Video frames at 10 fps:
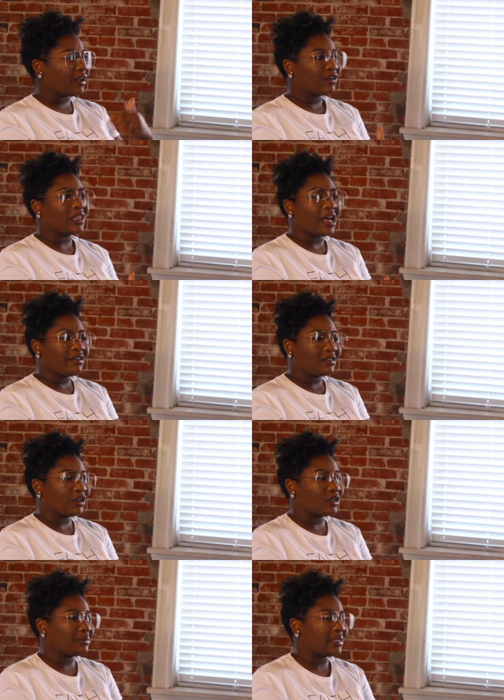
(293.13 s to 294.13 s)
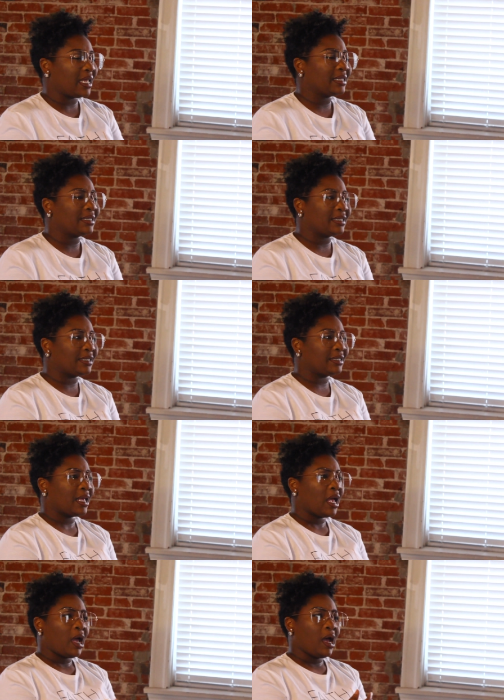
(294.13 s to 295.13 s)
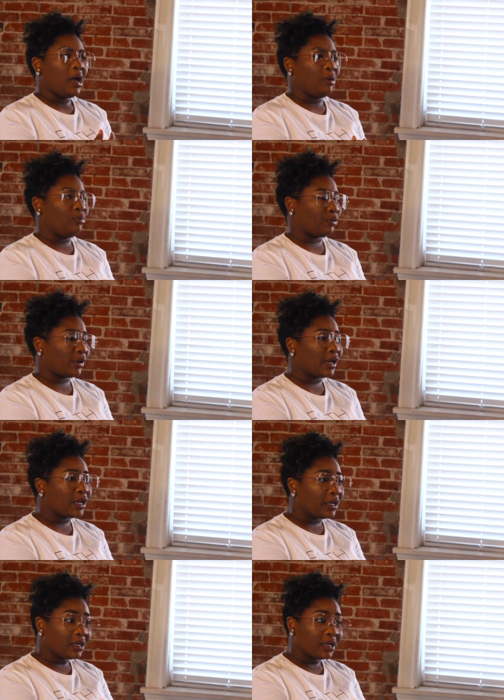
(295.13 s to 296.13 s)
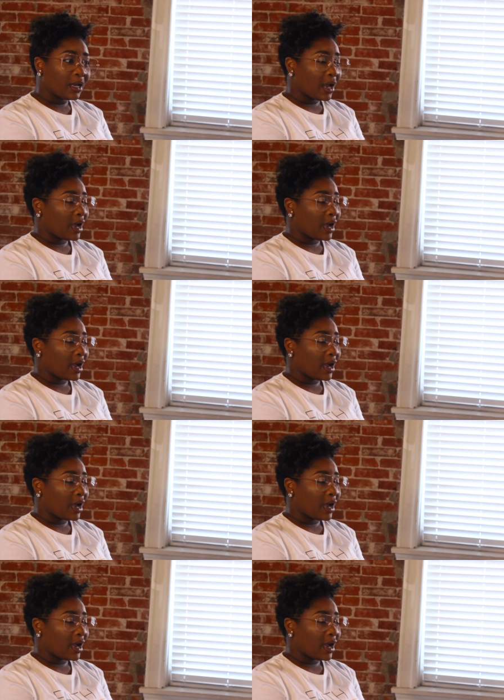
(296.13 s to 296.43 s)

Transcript: Whatever life circumstances bring,